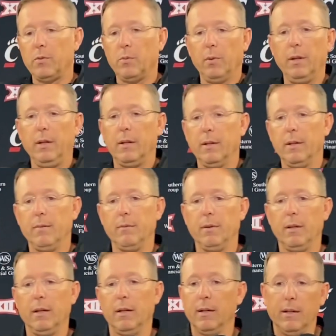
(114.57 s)
week,
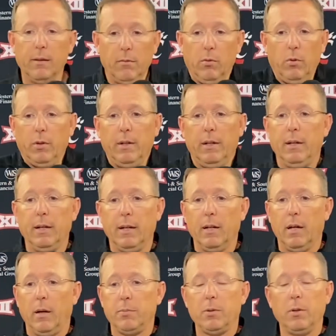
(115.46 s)
and he didn't
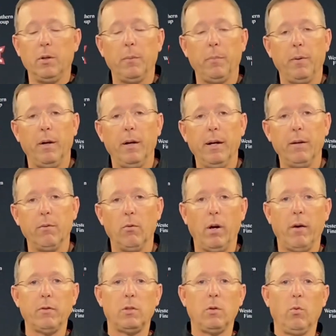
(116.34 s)
get an opportunity to play.
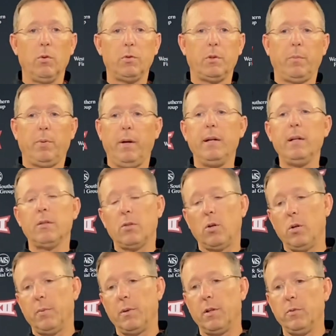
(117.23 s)
And obviously, he wants to play. And he's
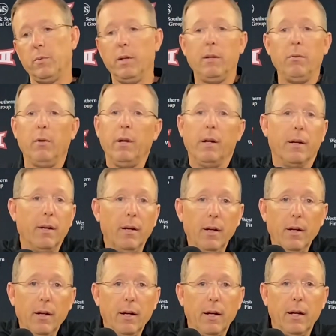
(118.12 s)
hurt because we didn't win.
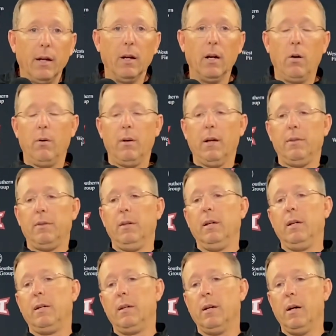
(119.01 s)
And I
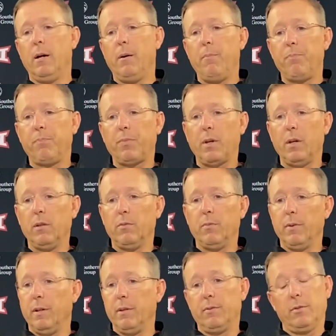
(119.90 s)
think
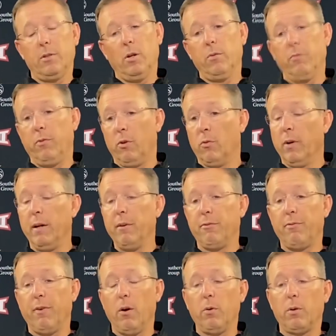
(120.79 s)
he's showed
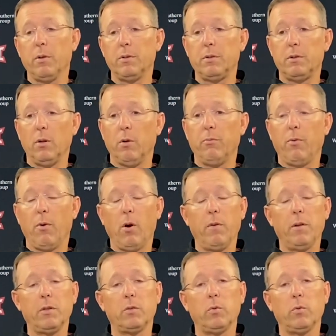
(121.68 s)
great focus so far this